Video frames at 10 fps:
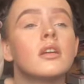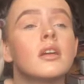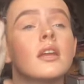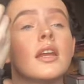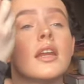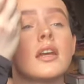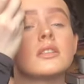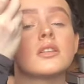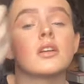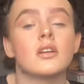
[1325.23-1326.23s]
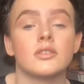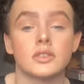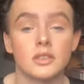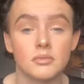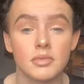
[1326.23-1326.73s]
And then that's
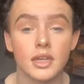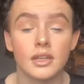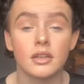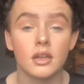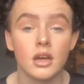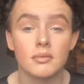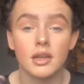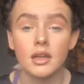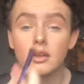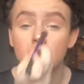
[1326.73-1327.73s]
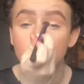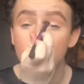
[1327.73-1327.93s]
obviously brightened it up a little.